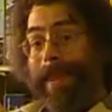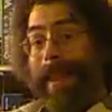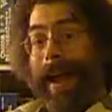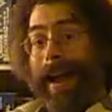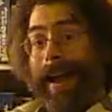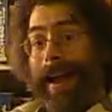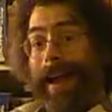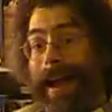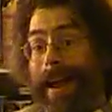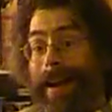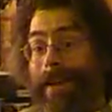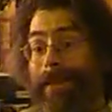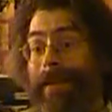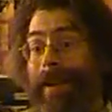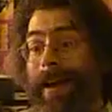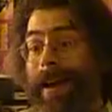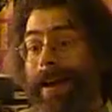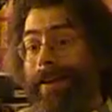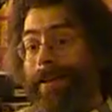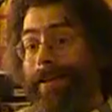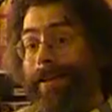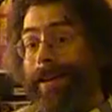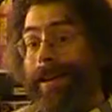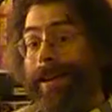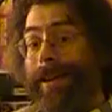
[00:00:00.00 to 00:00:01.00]
that kind of
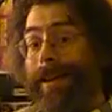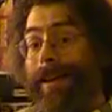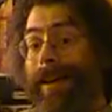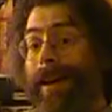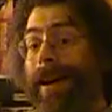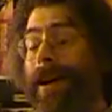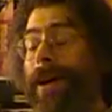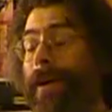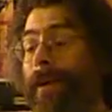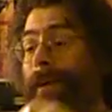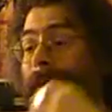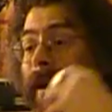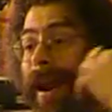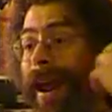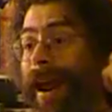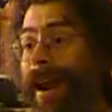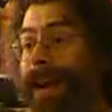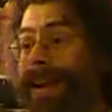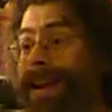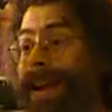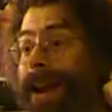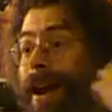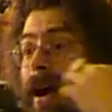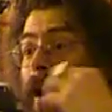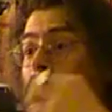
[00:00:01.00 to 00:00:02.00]
energy when I
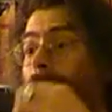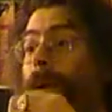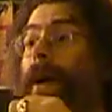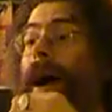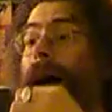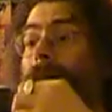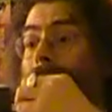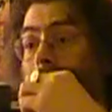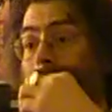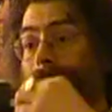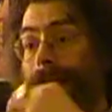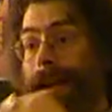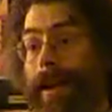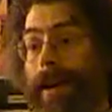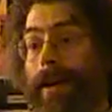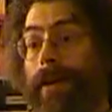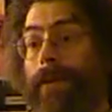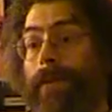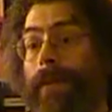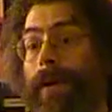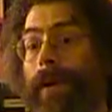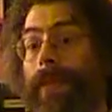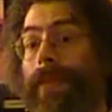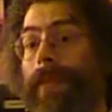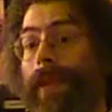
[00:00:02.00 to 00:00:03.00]
know I can't
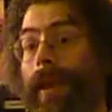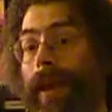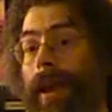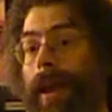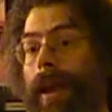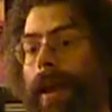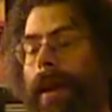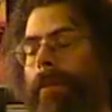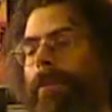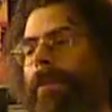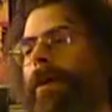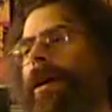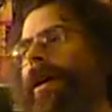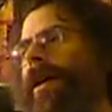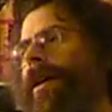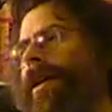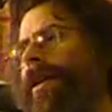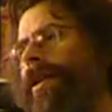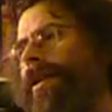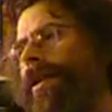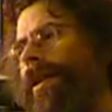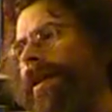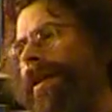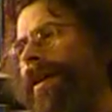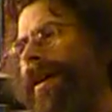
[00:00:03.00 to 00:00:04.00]
win the game.
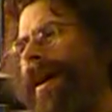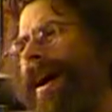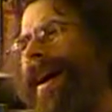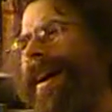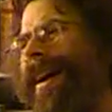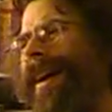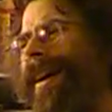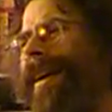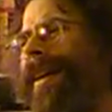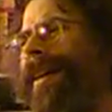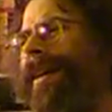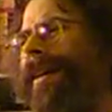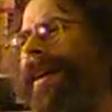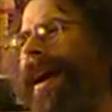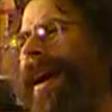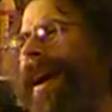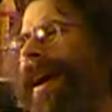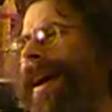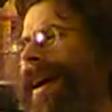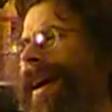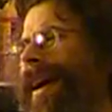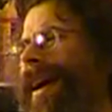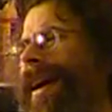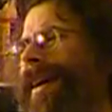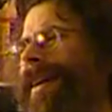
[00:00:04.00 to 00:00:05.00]
So I,
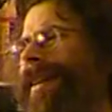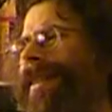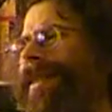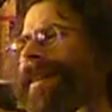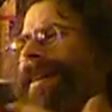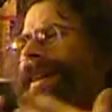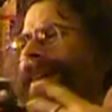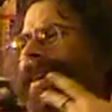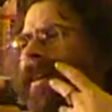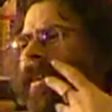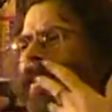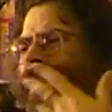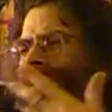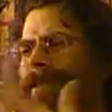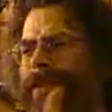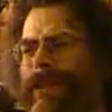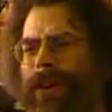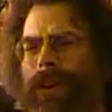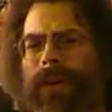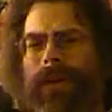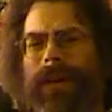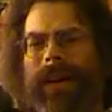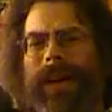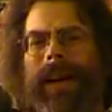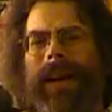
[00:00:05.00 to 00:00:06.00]
it's going to
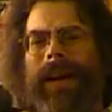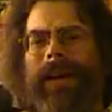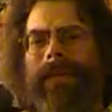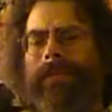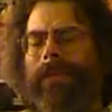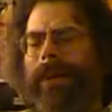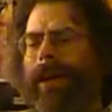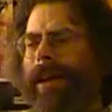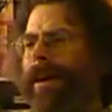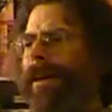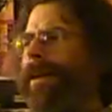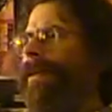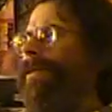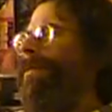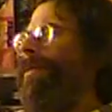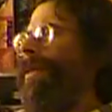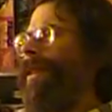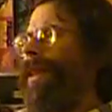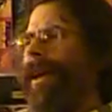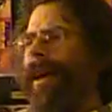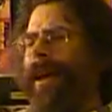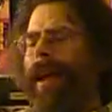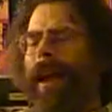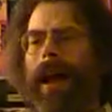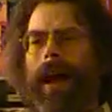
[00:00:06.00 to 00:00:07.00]
infuriate me with
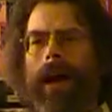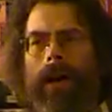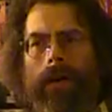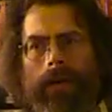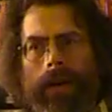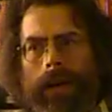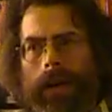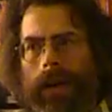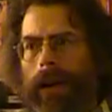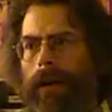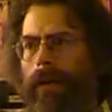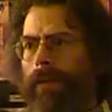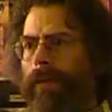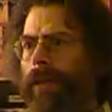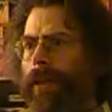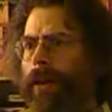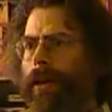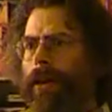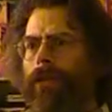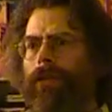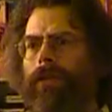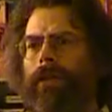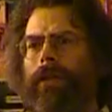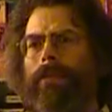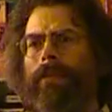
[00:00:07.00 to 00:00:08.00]
the counting and everything,
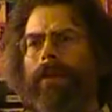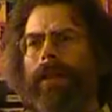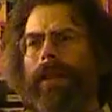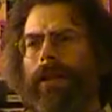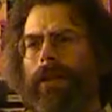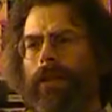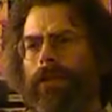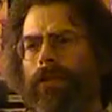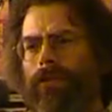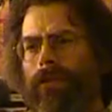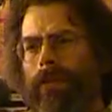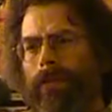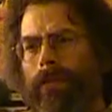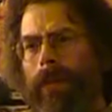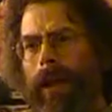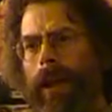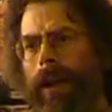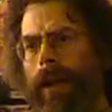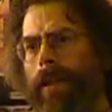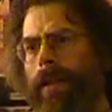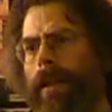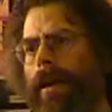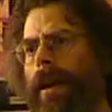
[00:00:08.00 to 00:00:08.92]
and just be this tremendous